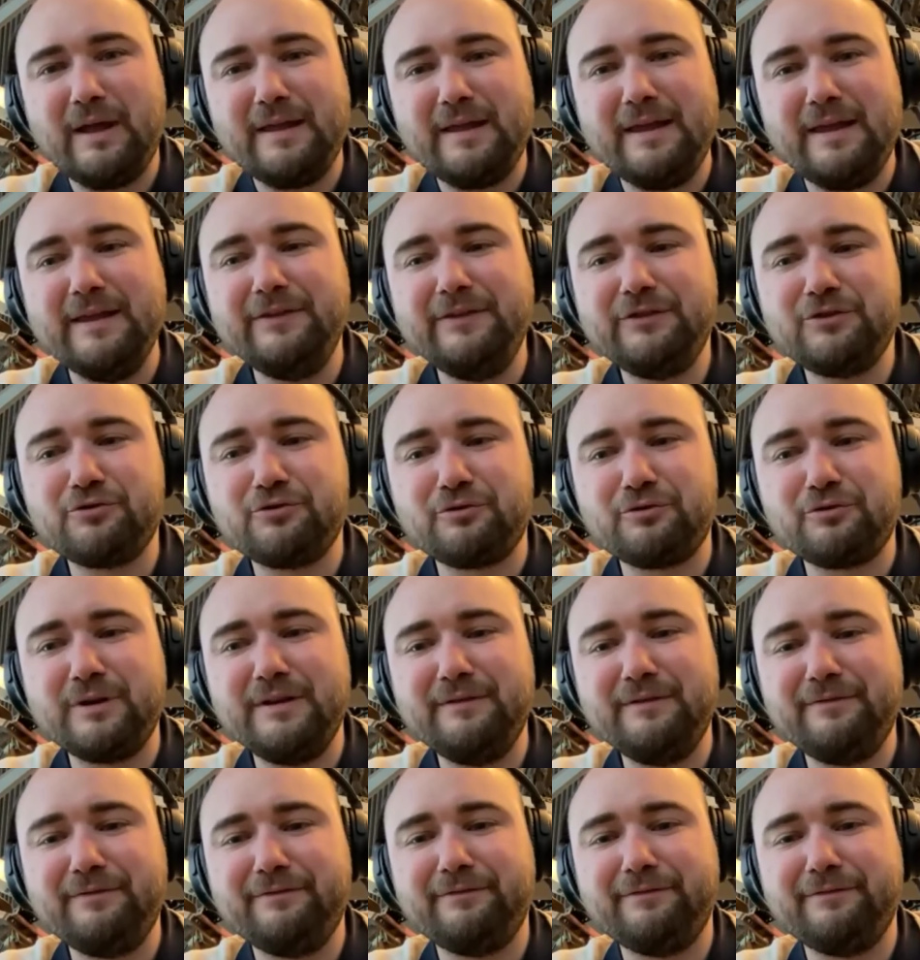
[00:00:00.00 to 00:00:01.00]

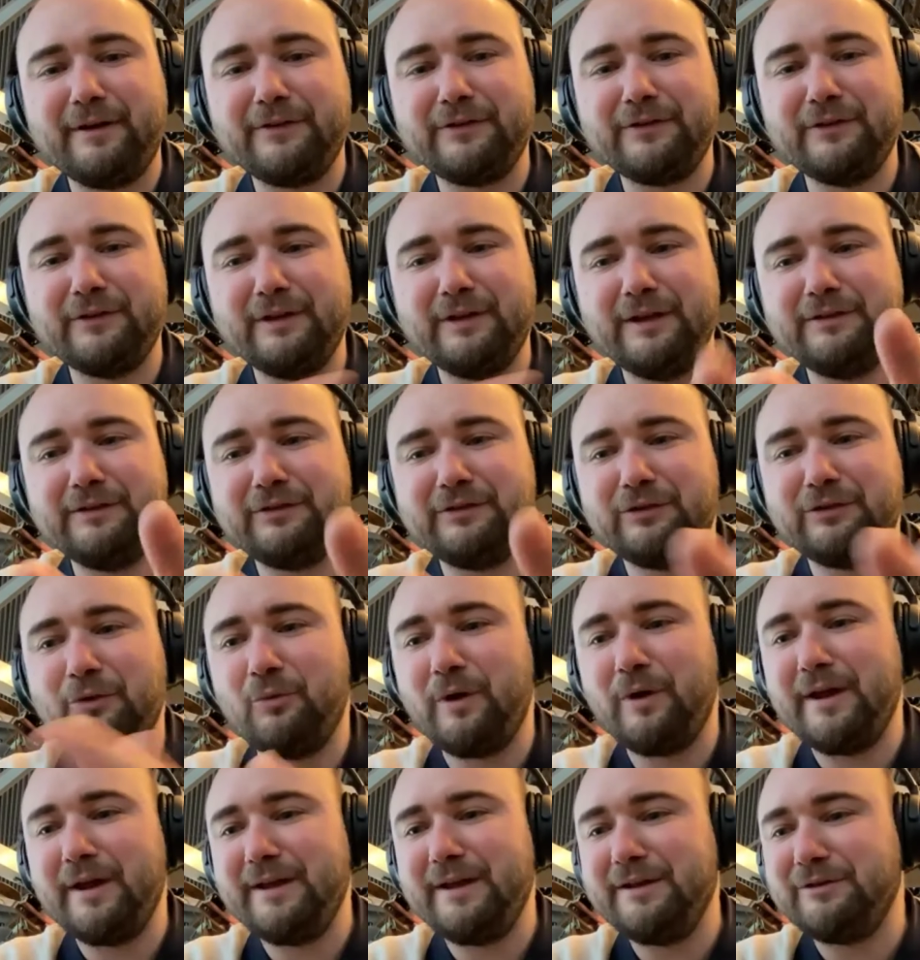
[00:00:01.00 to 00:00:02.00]
history fascinates the
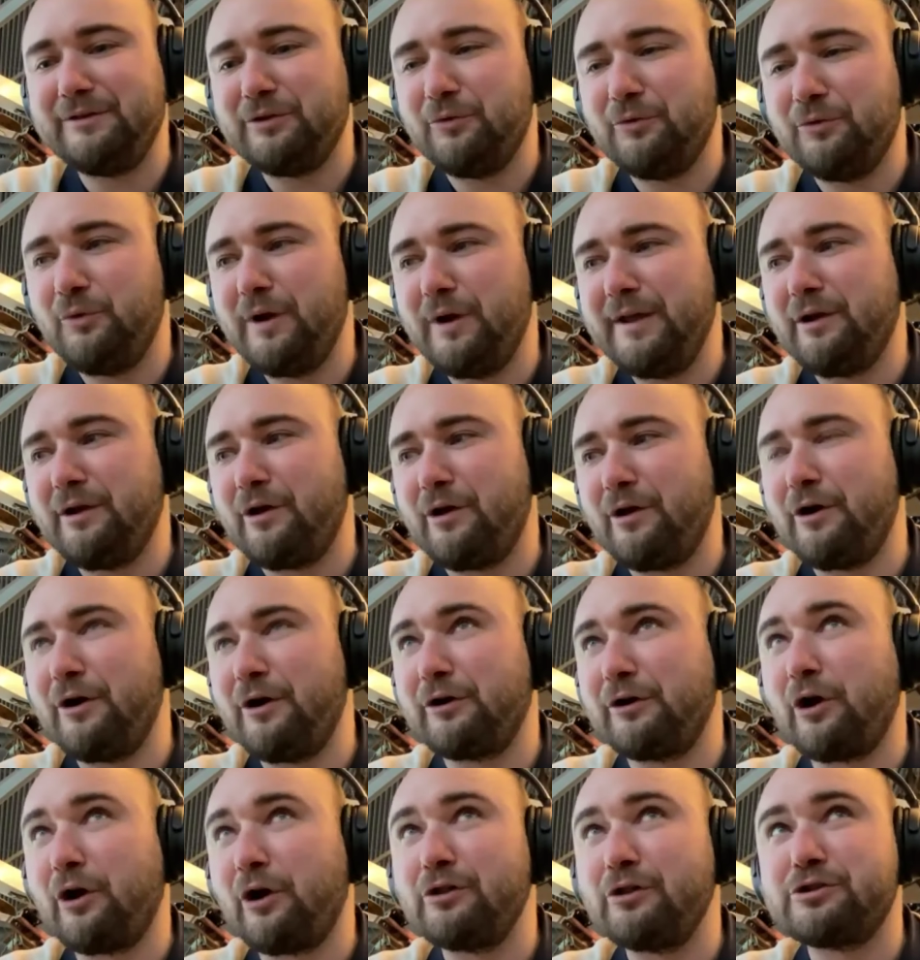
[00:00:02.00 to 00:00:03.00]
way the way a, a
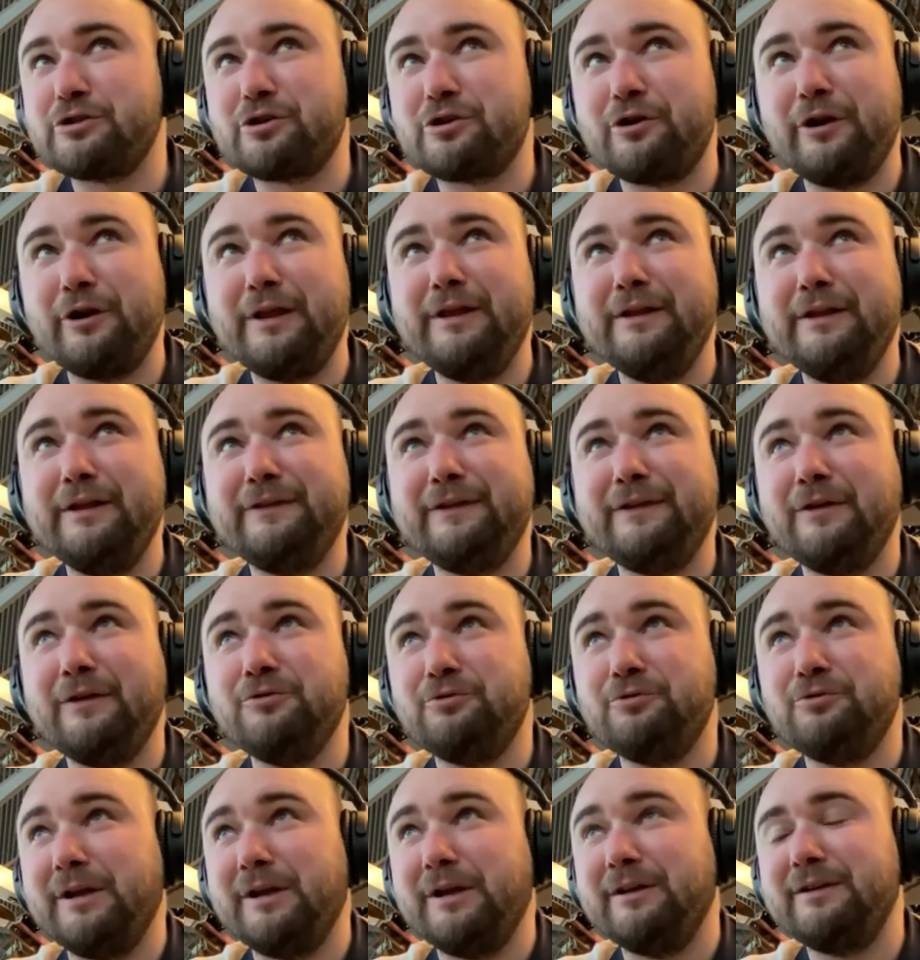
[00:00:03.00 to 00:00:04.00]
culture eats
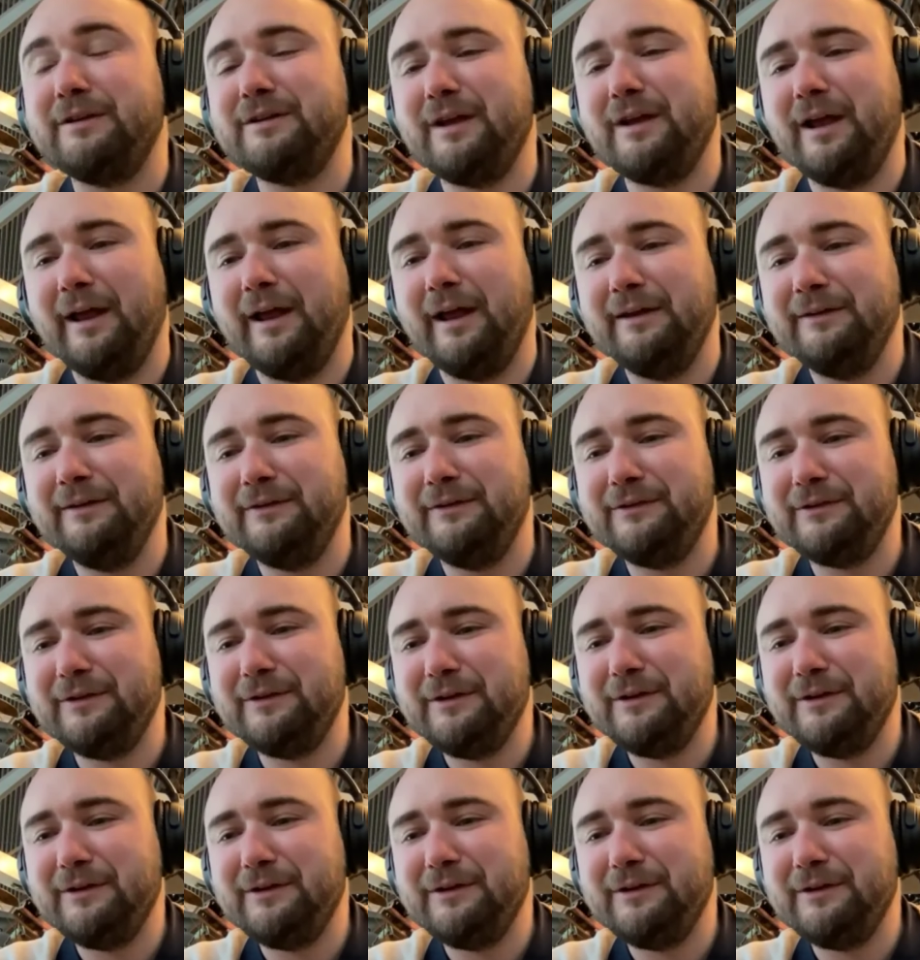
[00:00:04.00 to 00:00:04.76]
and drink and